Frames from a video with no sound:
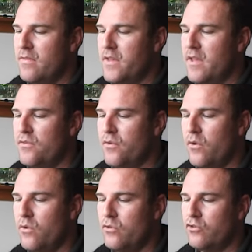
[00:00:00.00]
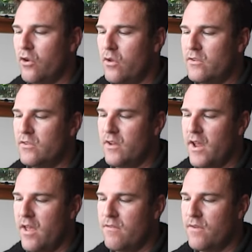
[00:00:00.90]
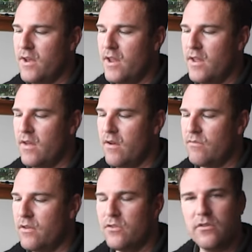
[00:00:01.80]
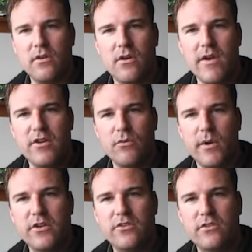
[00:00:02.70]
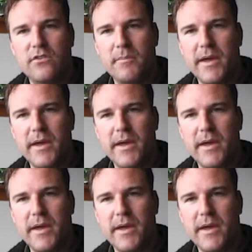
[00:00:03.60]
The throttle controller doesn't have any of those little graduations that